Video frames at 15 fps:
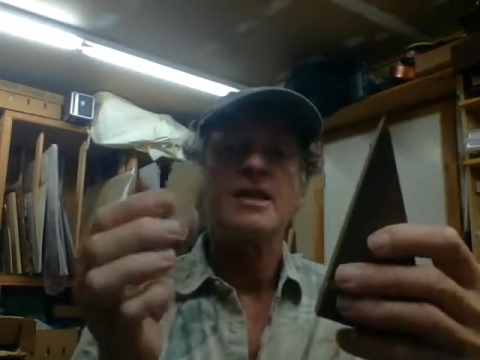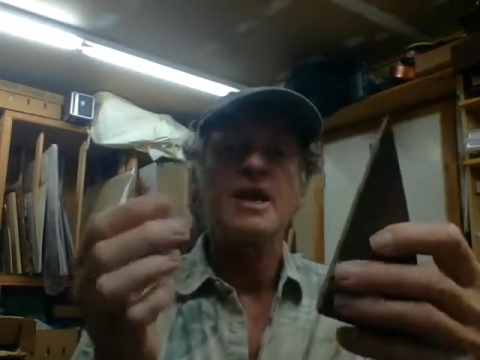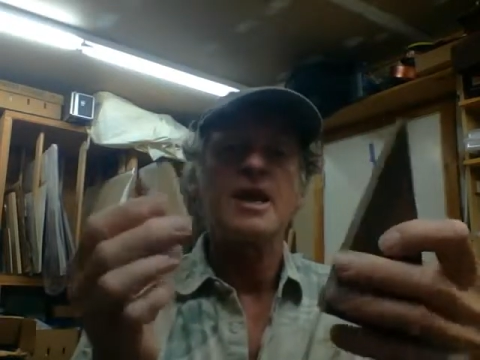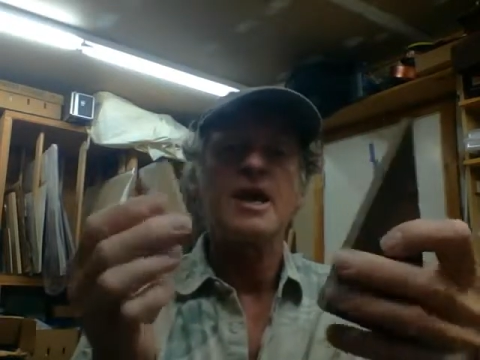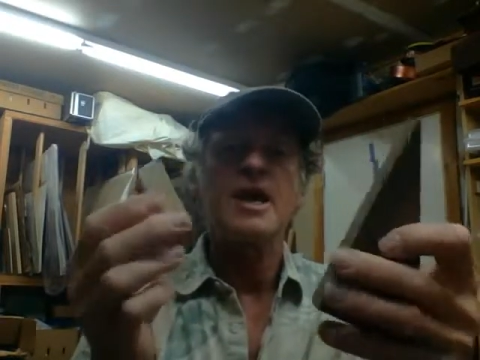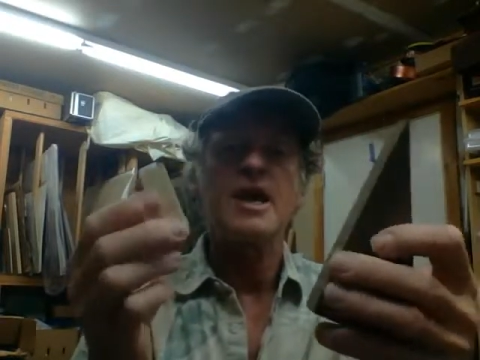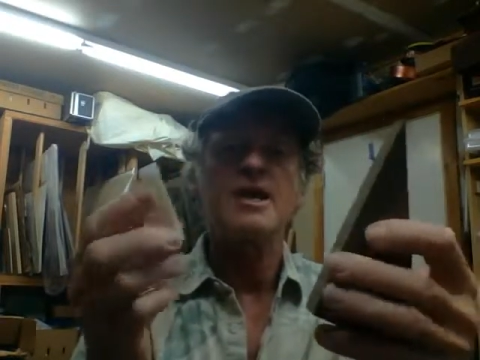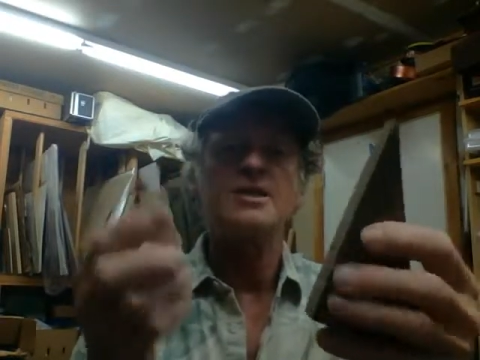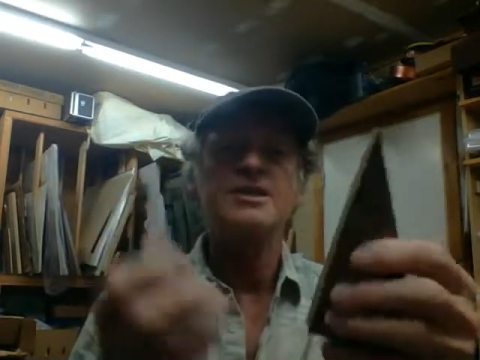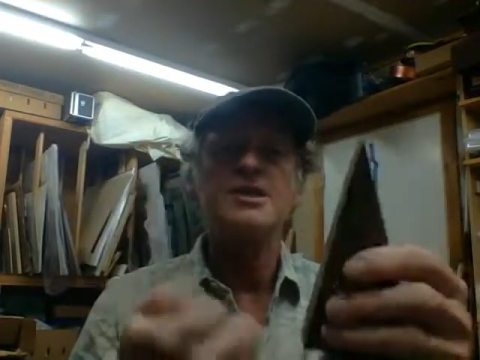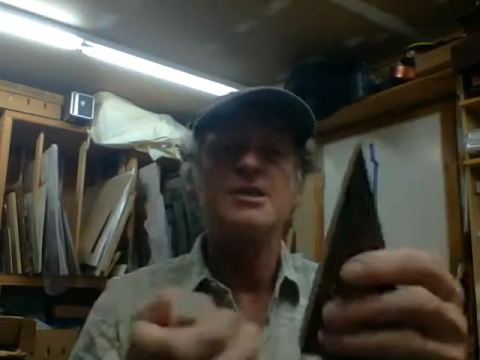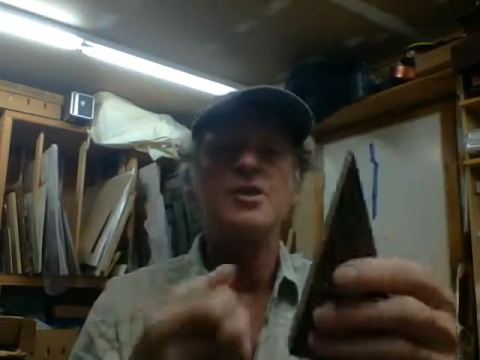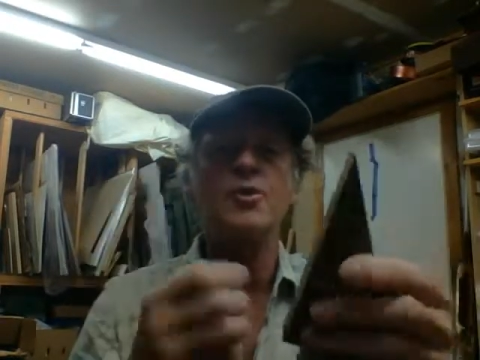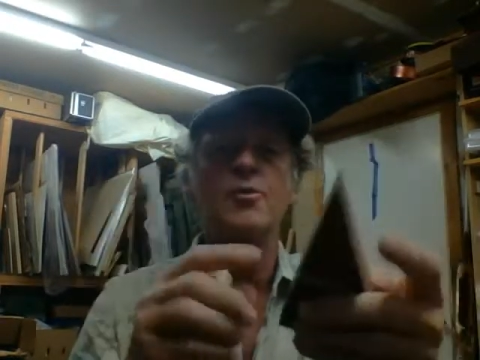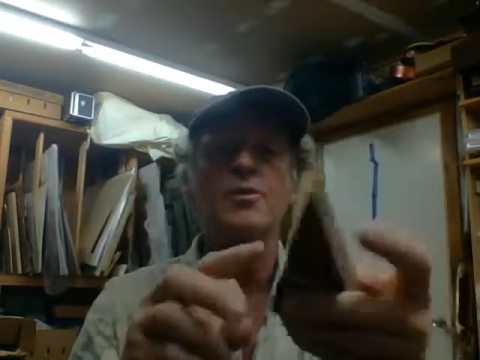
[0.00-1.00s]
And
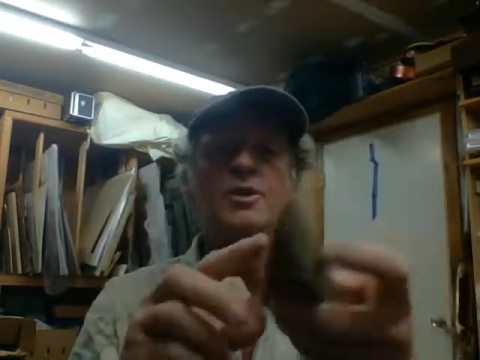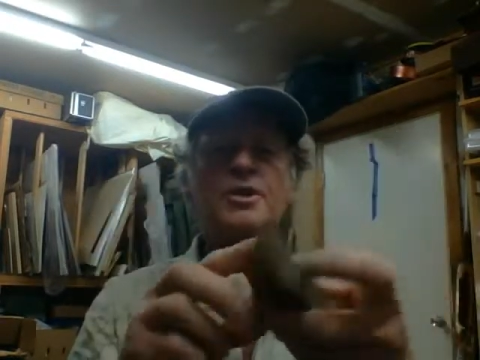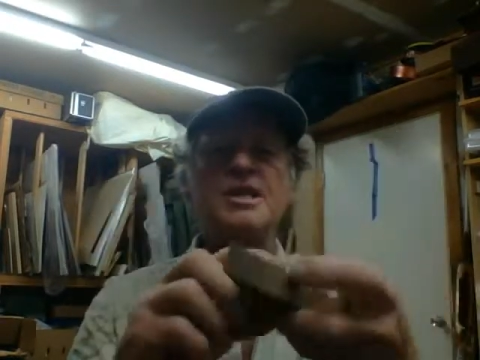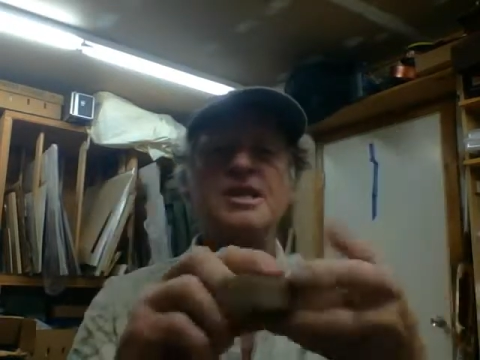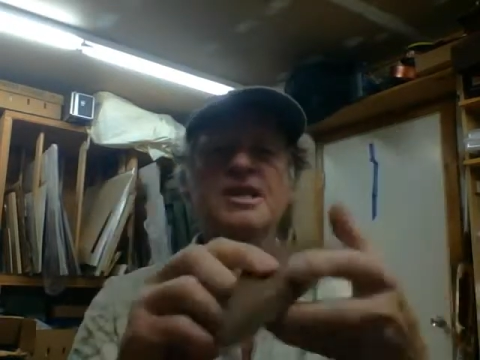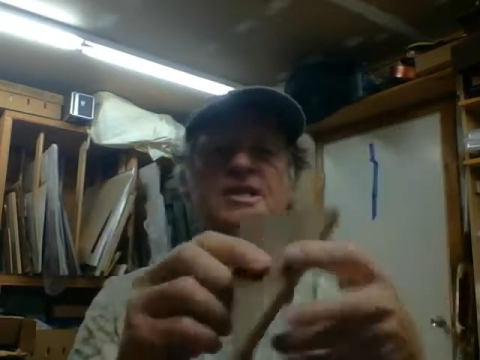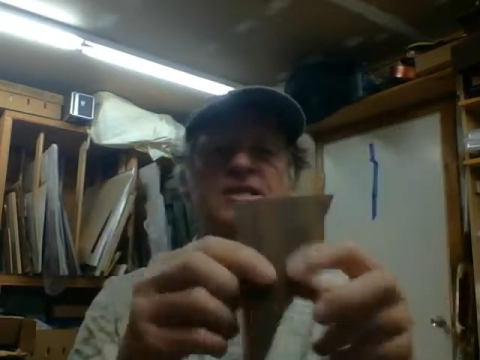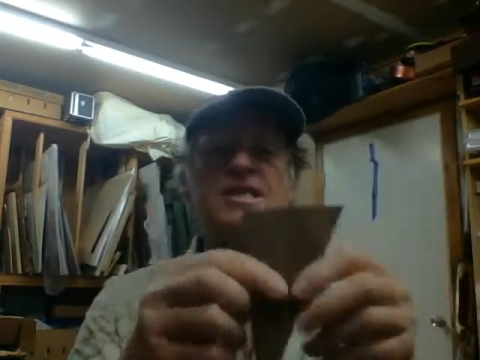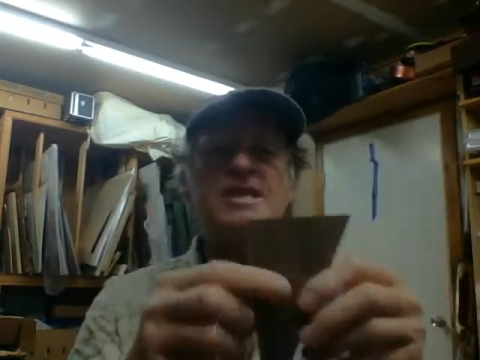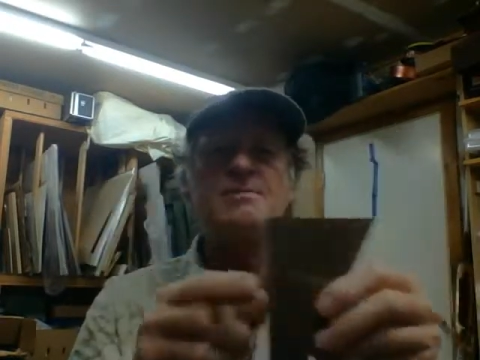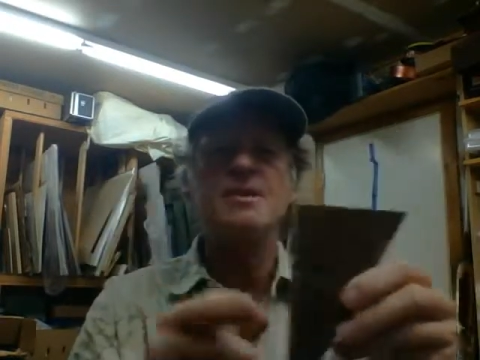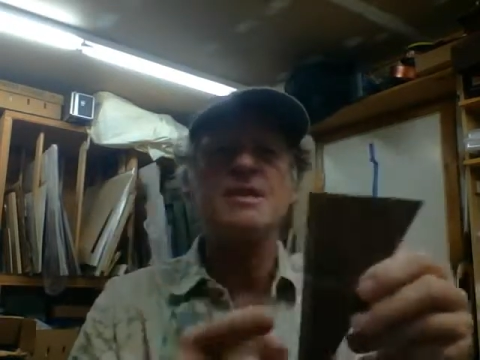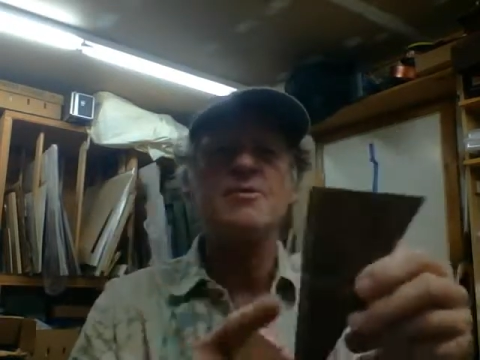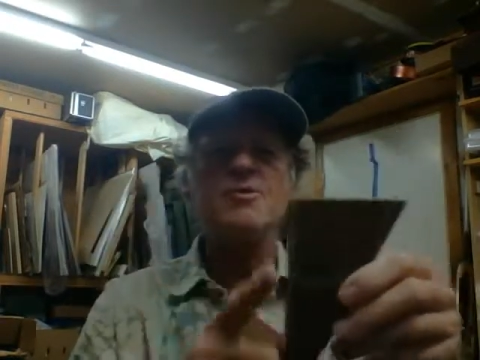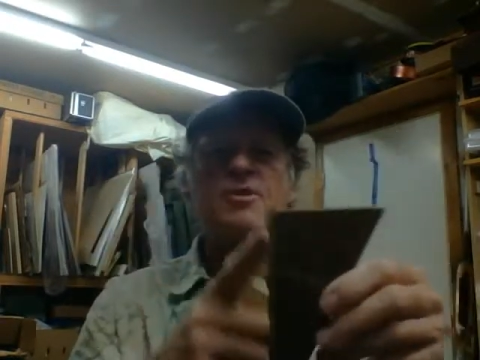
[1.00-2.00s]
so you don't really need to
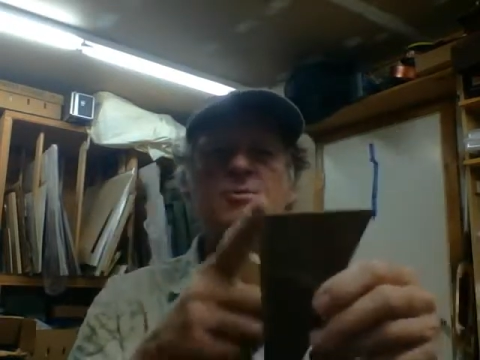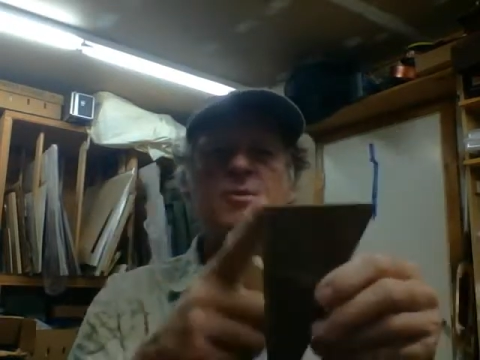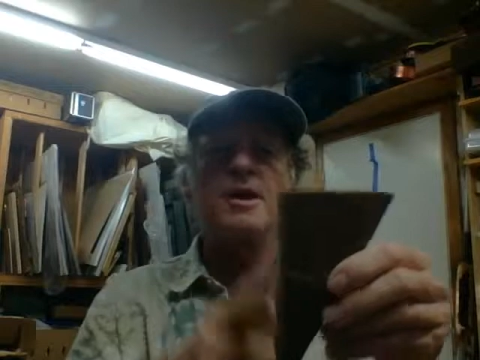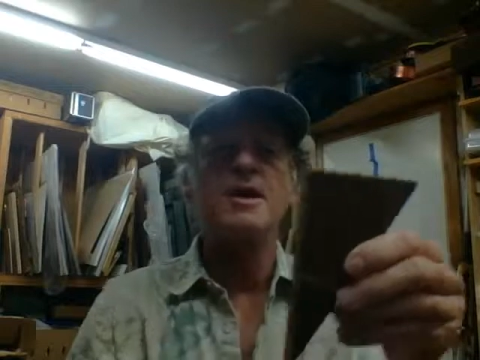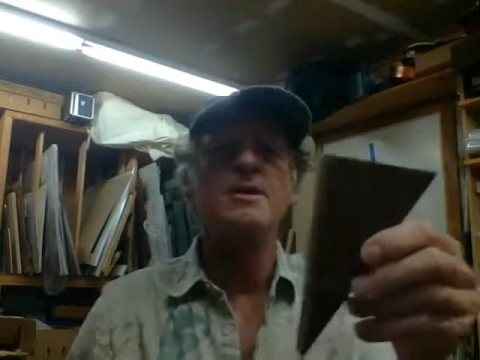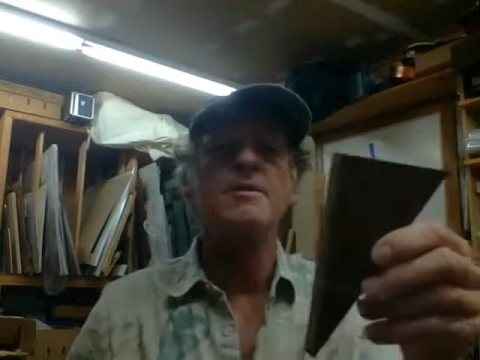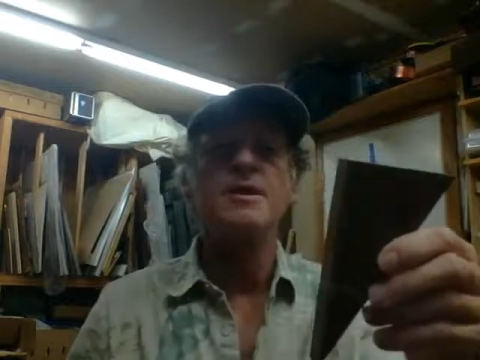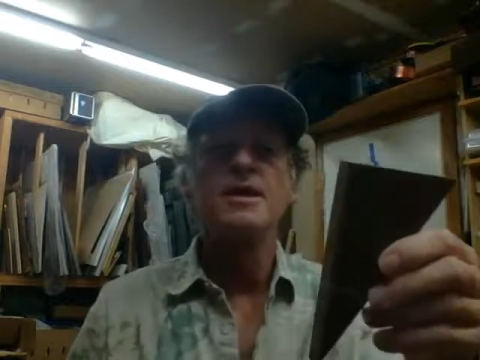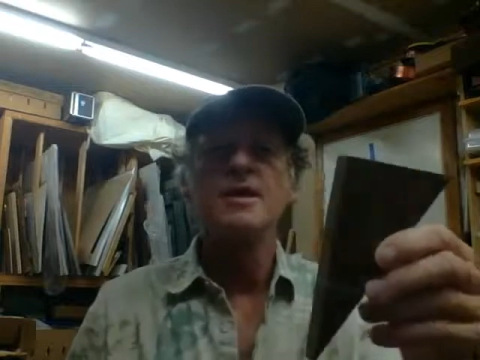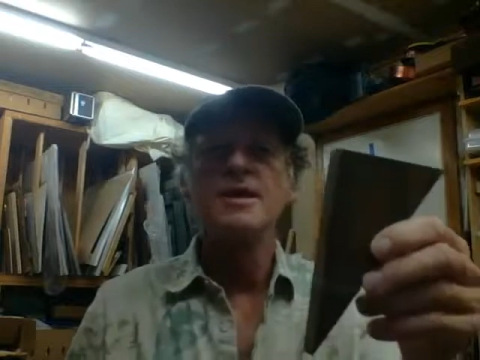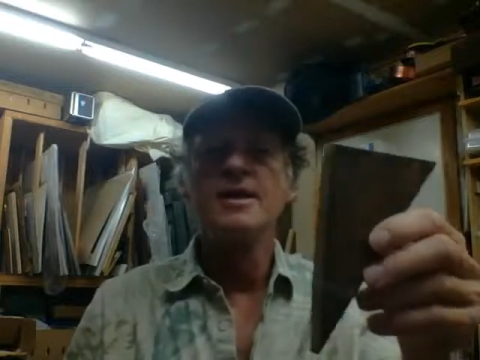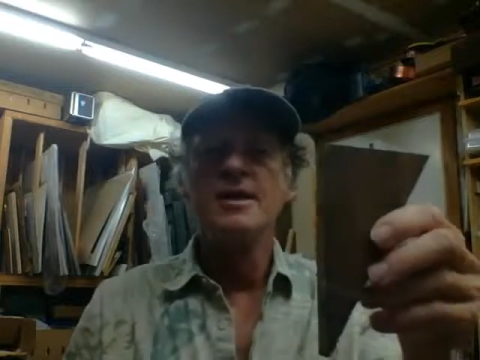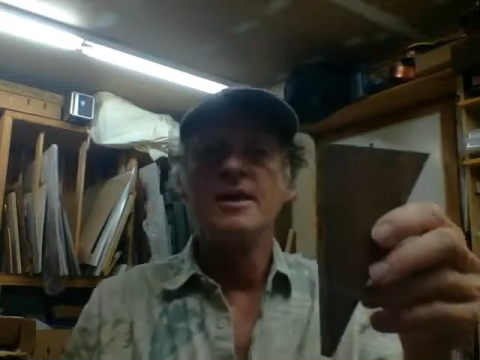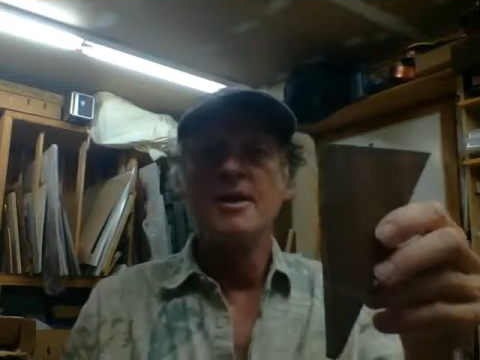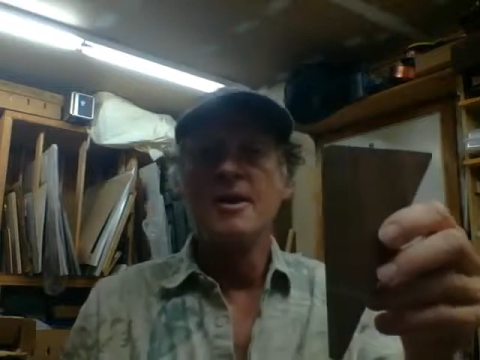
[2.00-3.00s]
see me with my
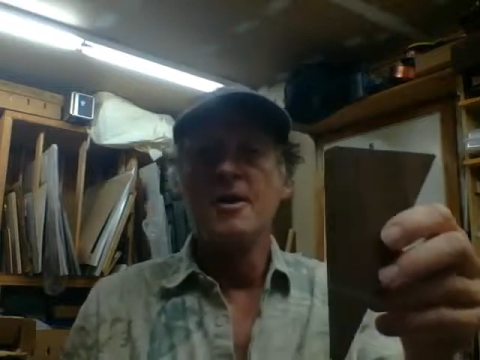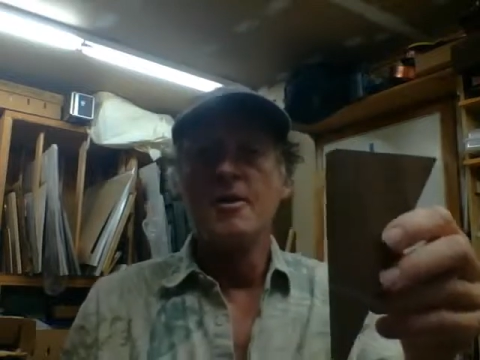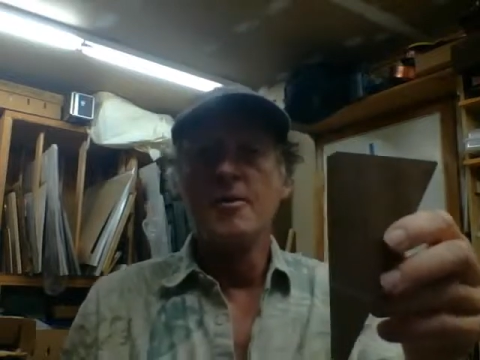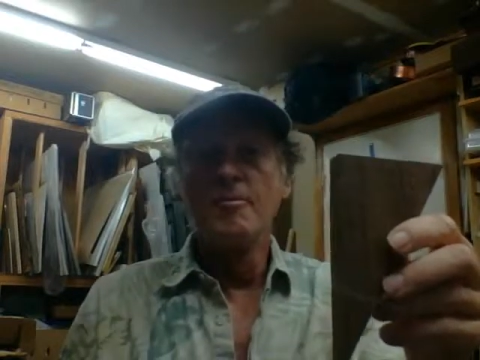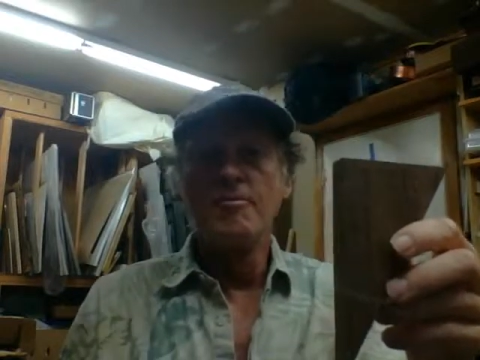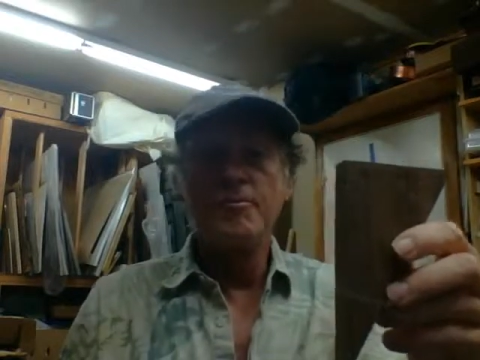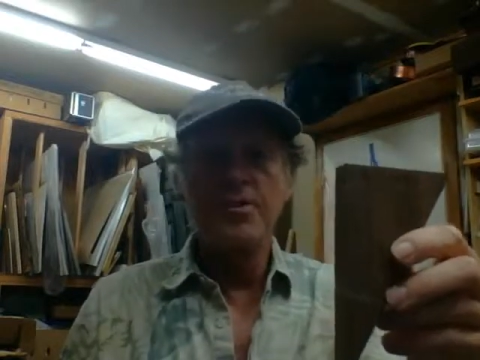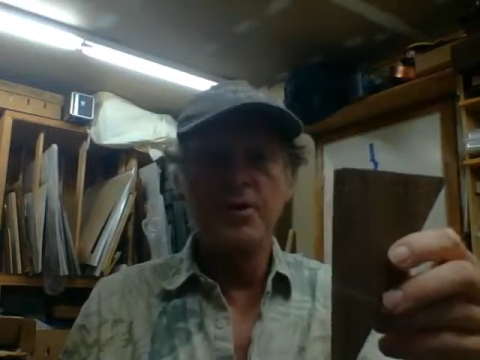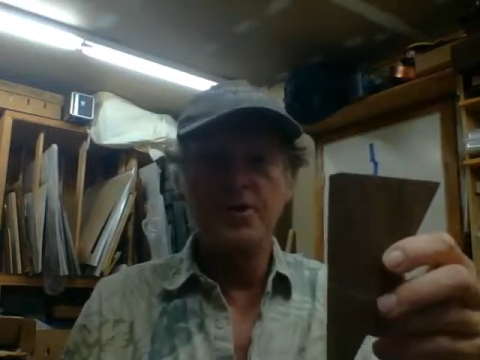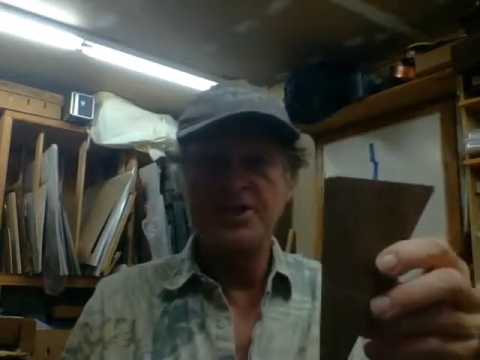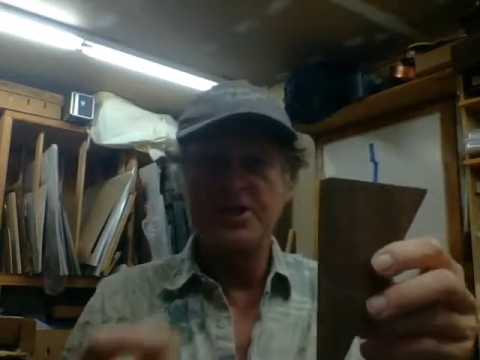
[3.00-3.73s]
pull